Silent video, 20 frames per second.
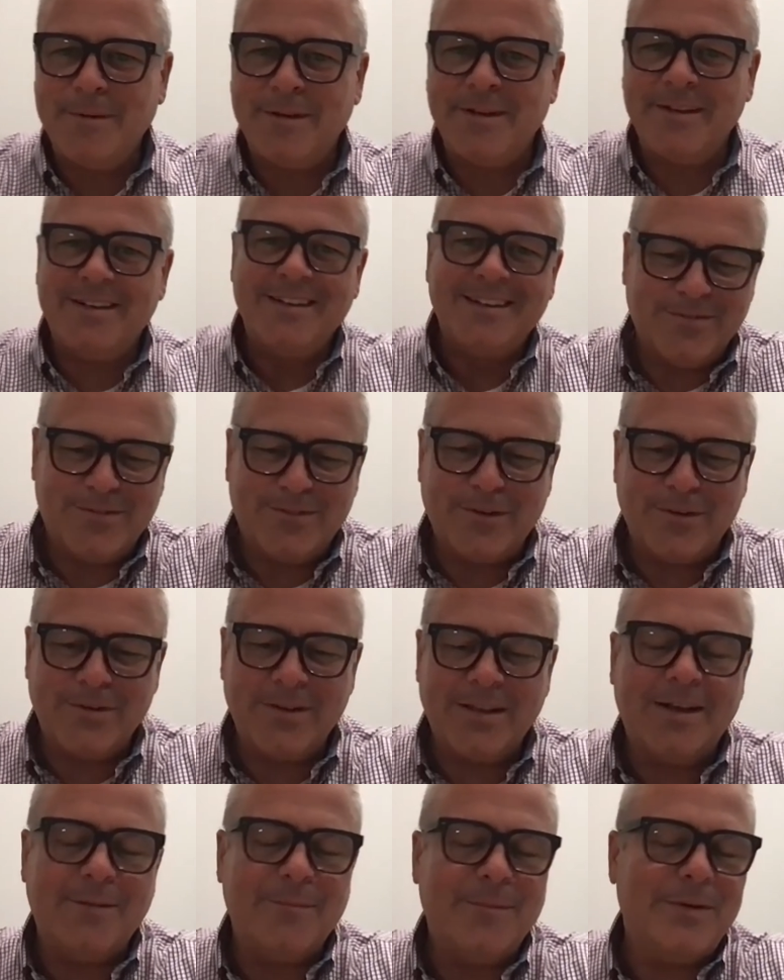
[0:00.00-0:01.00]
But so
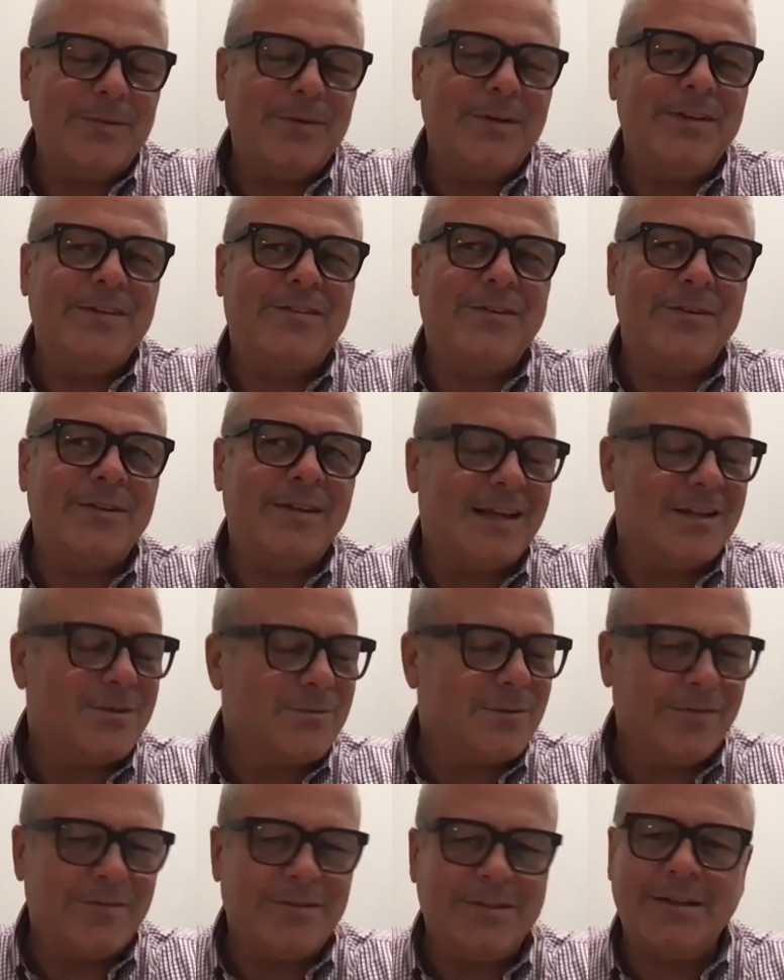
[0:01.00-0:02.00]
yeah, but we so yes,
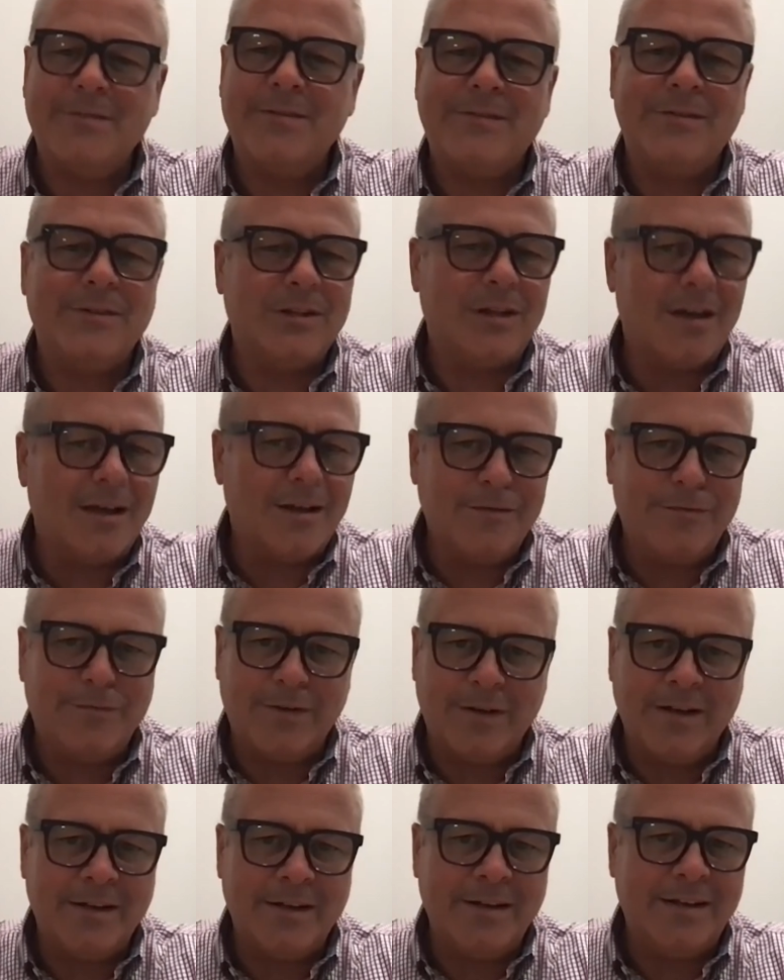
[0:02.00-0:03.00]
we have to love to have a lot of
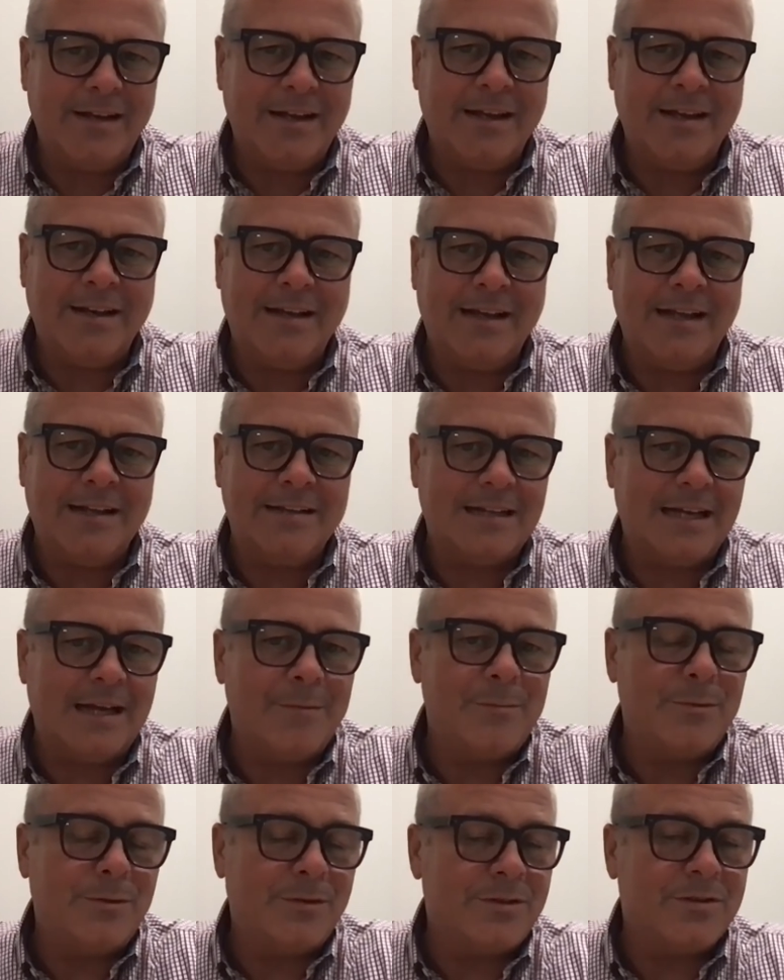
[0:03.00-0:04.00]
fun, and at
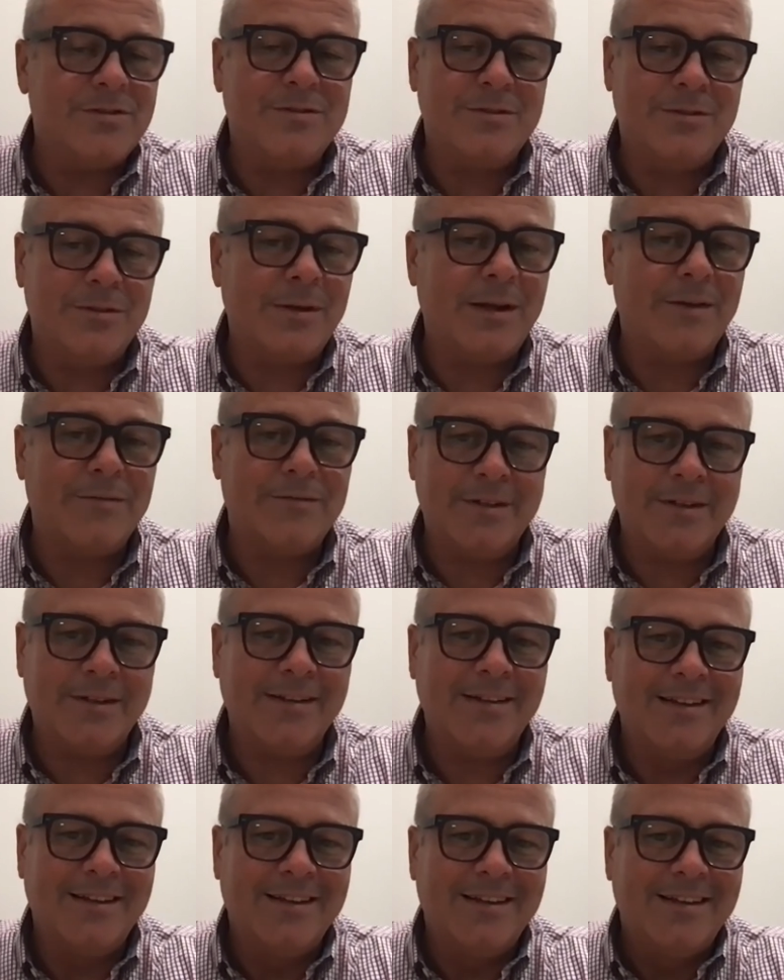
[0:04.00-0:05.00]
times we just do have to,
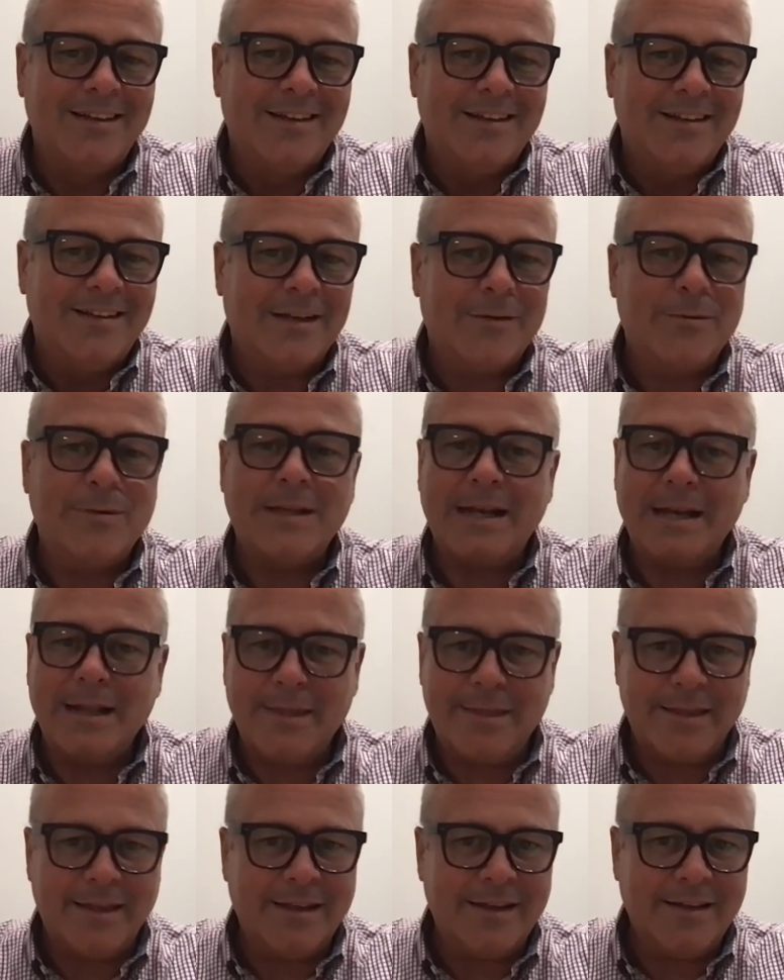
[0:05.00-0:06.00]
like with
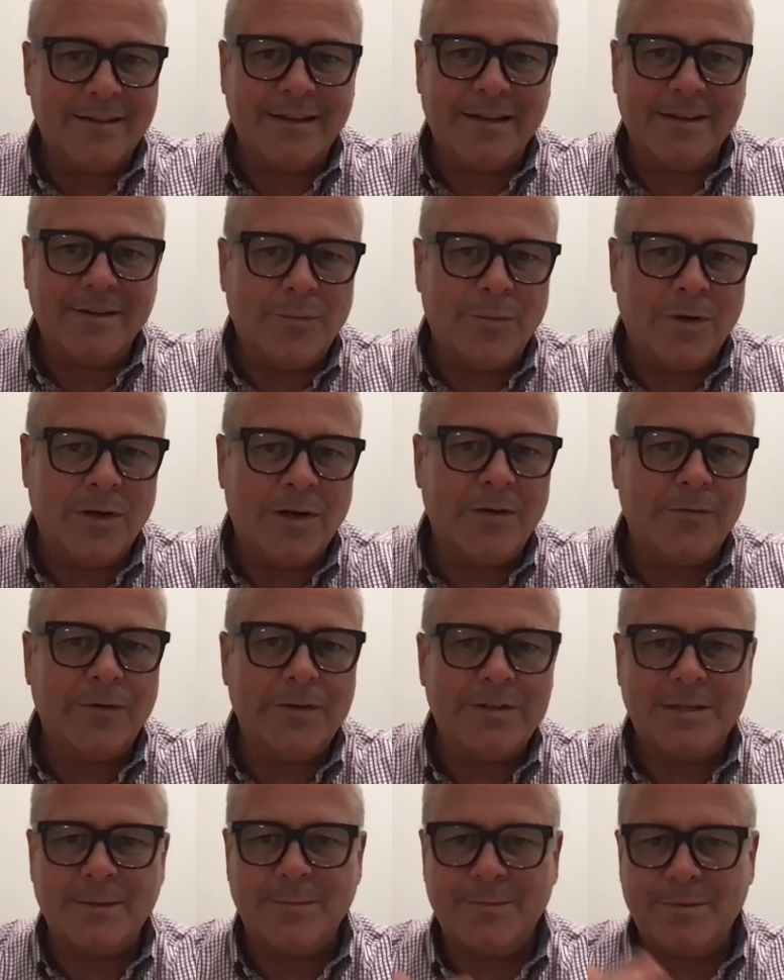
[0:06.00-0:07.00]
anything, like wherever we
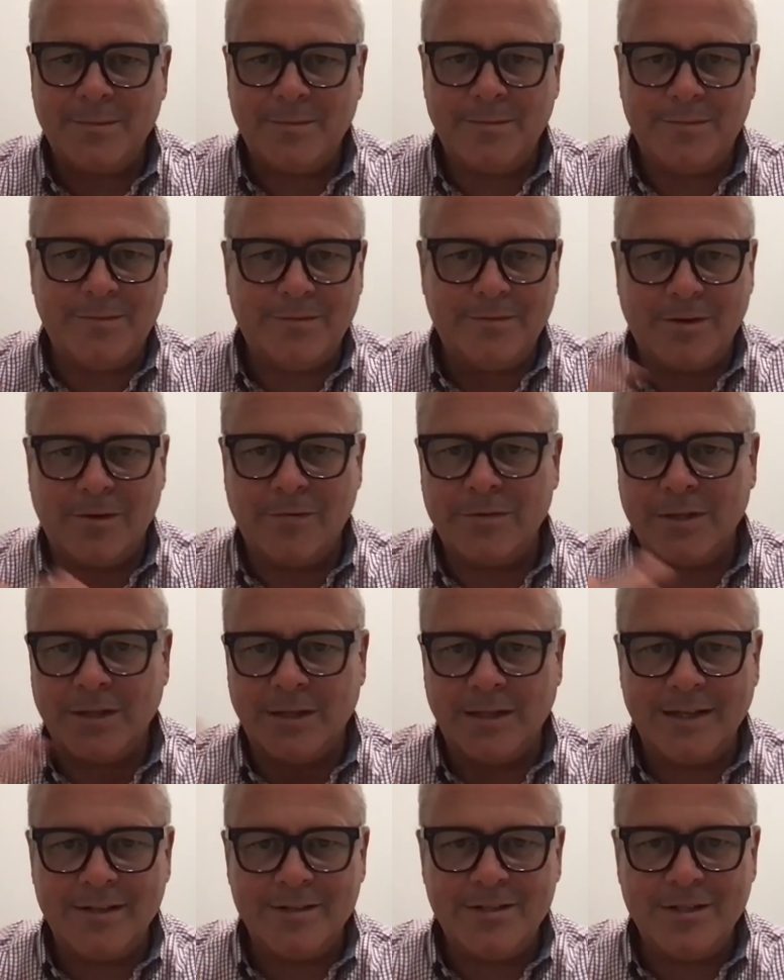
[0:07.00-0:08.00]
tip the over the
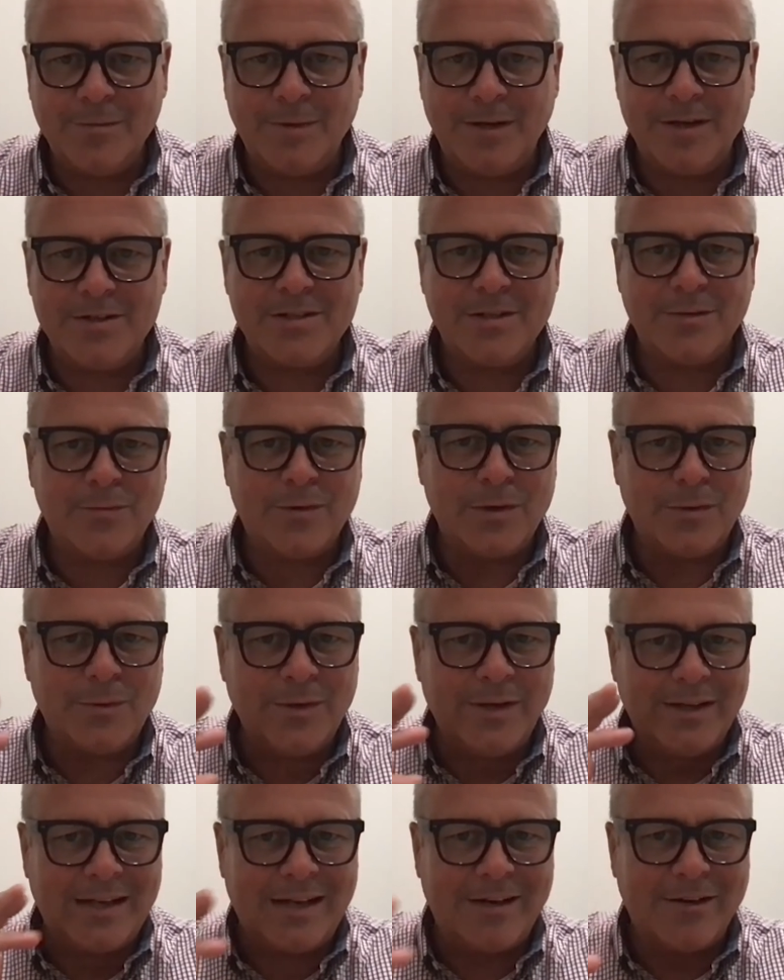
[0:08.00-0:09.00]
line too much and what do
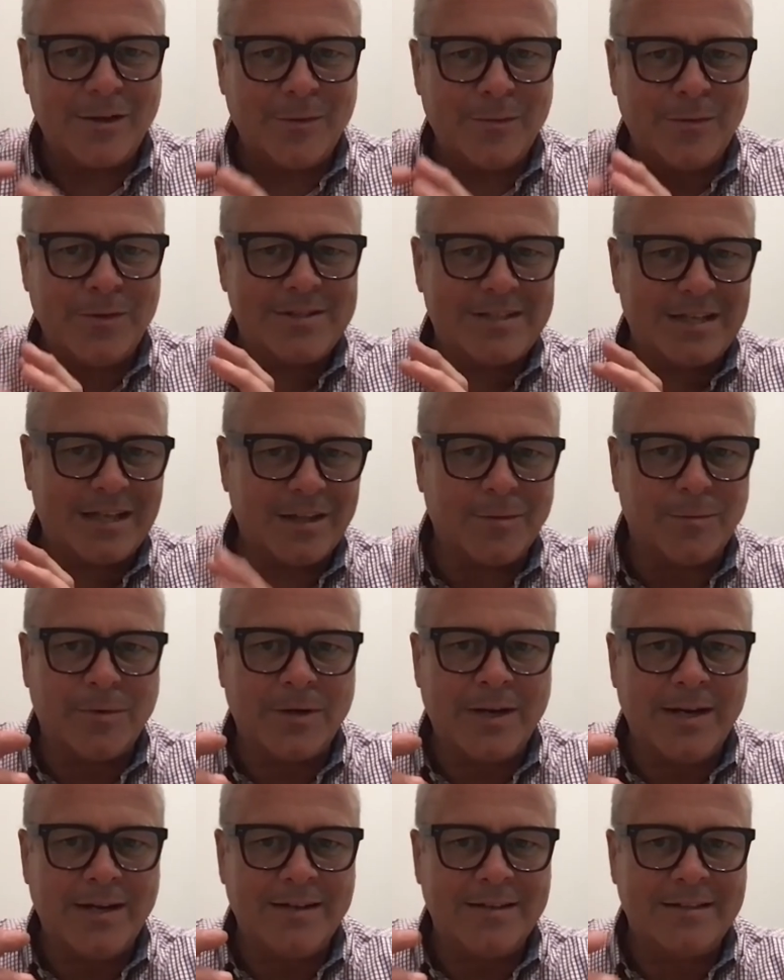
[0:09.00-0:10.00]
we how can we
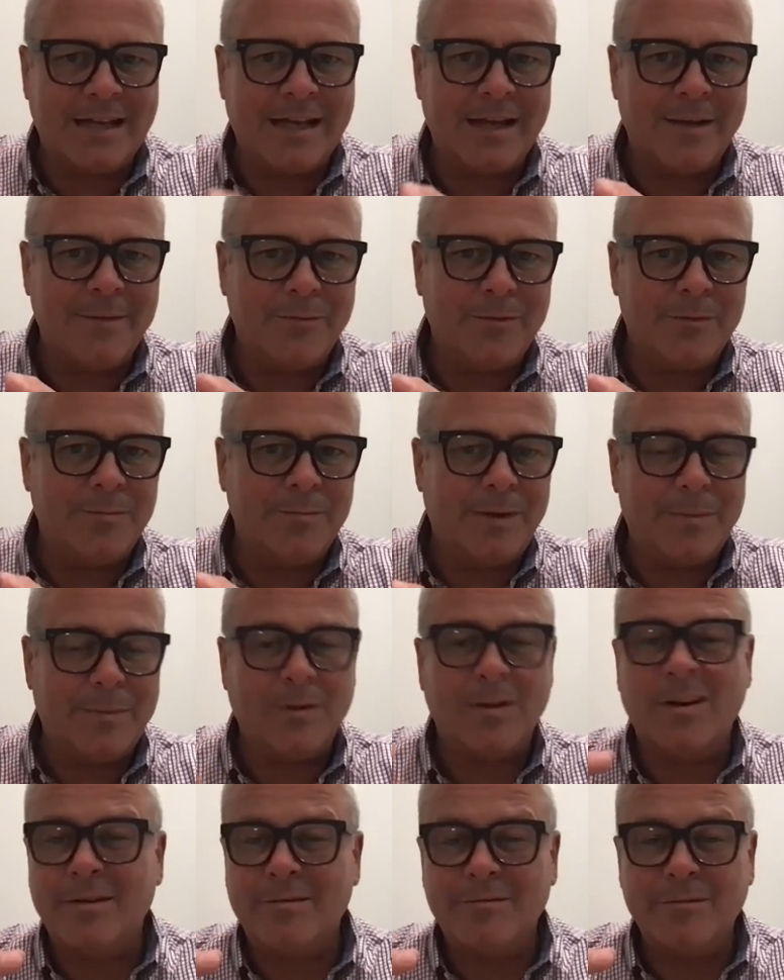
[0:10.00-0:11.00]
celebrate in time when people
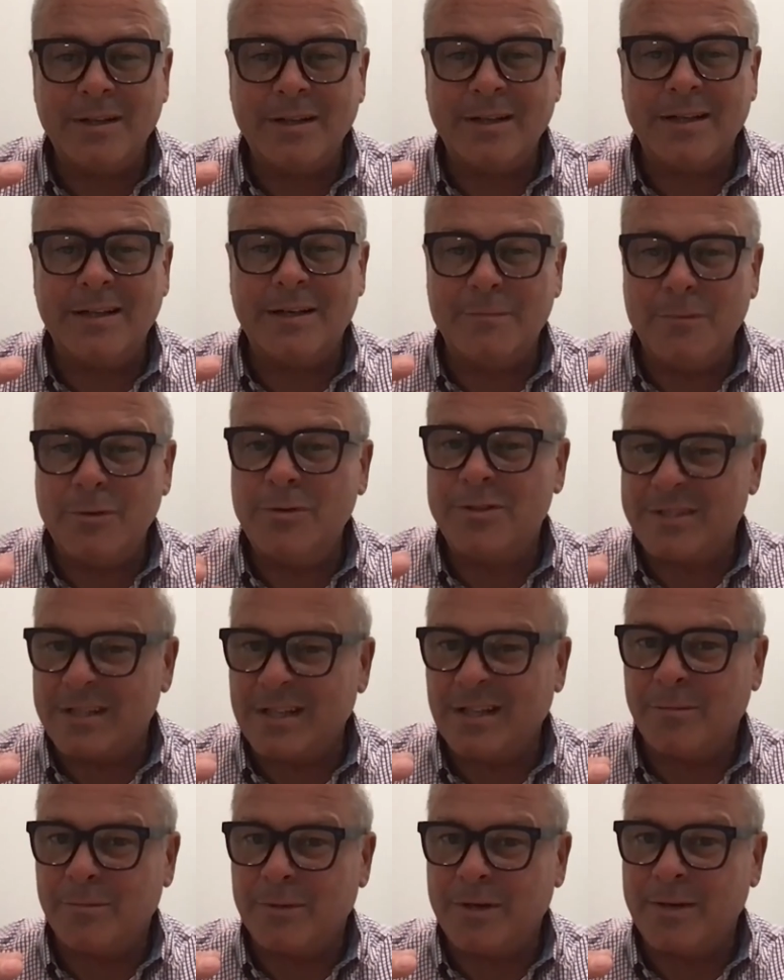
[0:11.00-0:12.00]
aren't really in a mood to
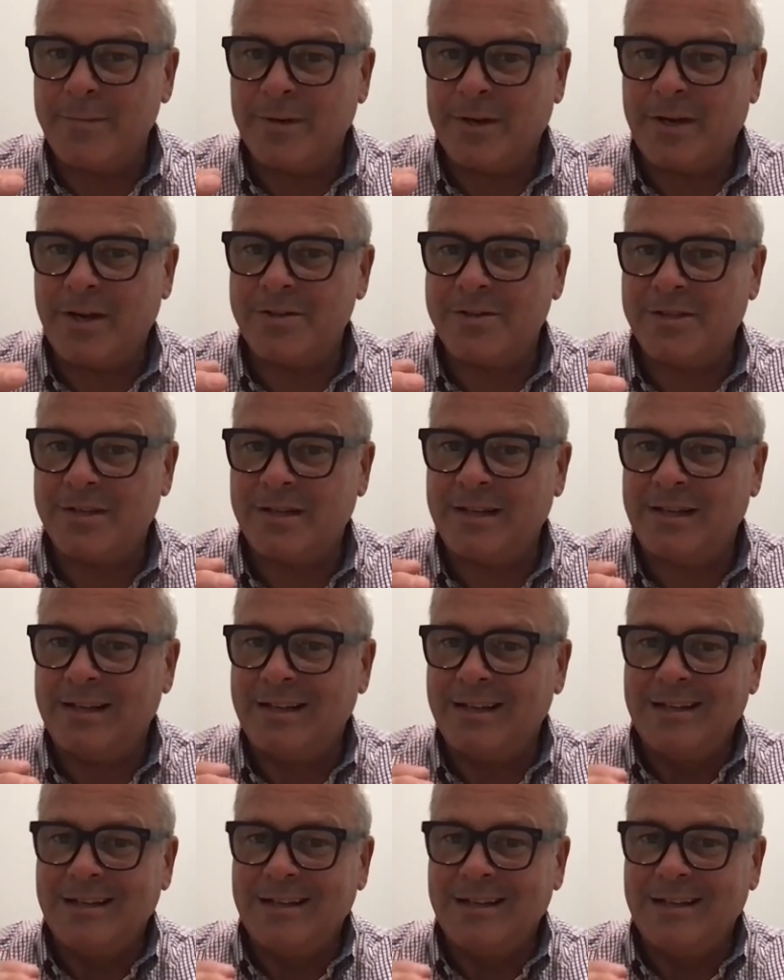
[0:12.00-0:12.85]
celebrate because they